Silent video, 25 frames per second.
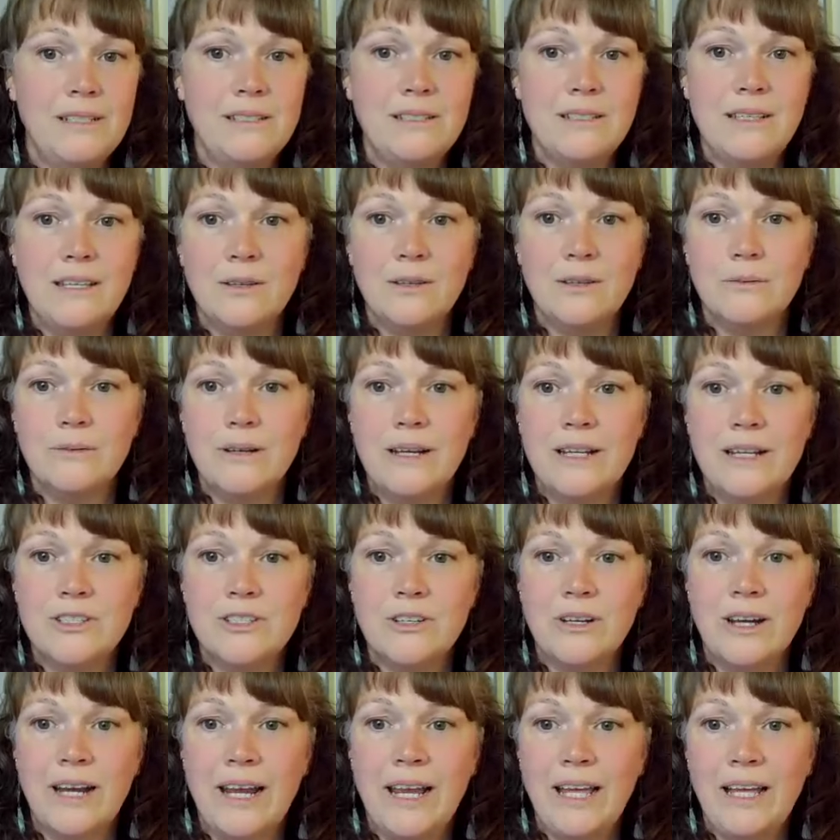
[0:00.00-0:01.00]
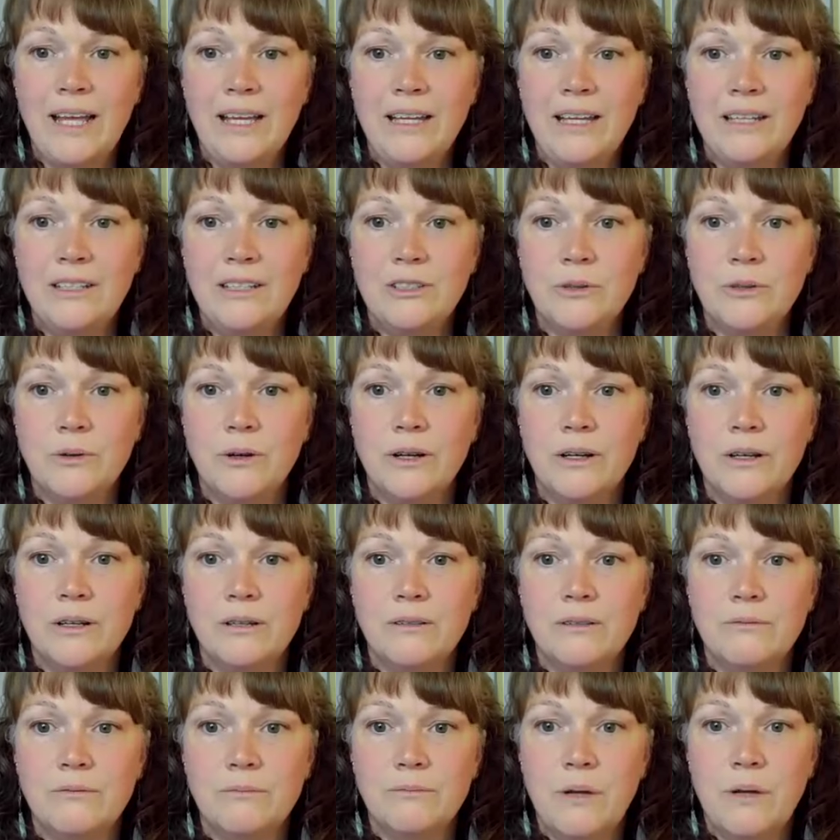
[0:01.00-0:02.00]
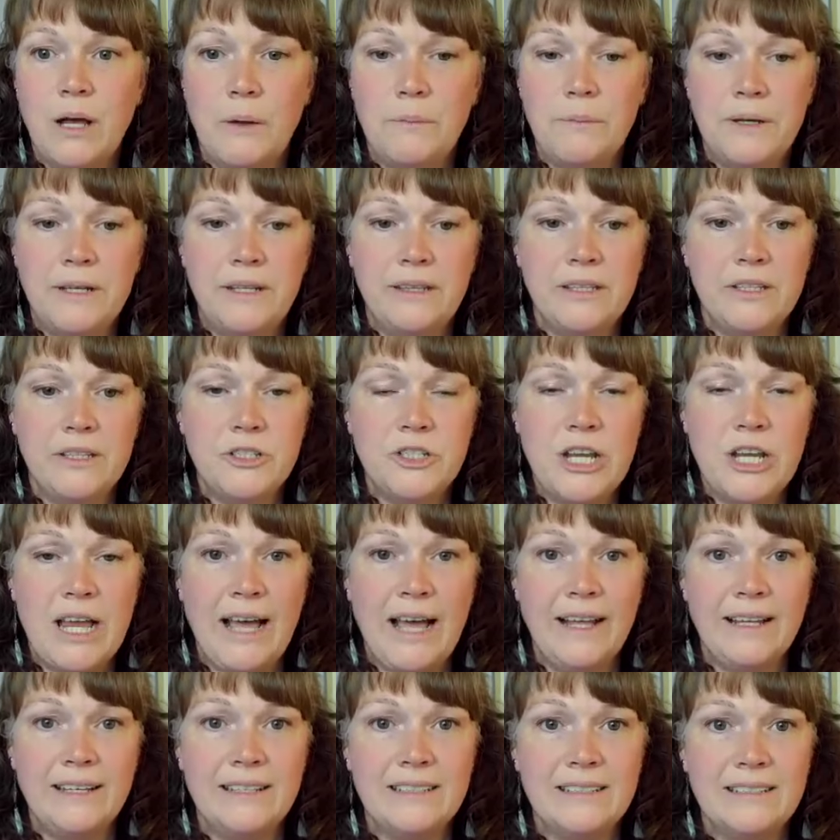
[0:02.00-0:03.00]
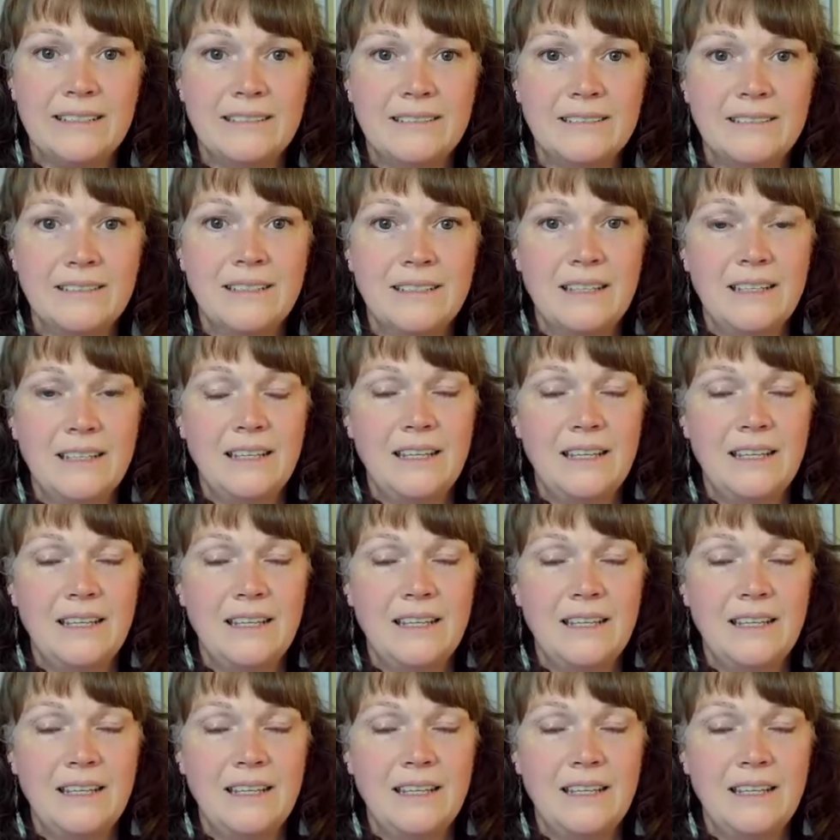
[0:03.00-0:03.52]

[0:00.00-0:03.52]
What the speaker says: Please either raise your hand or pop it in the chat.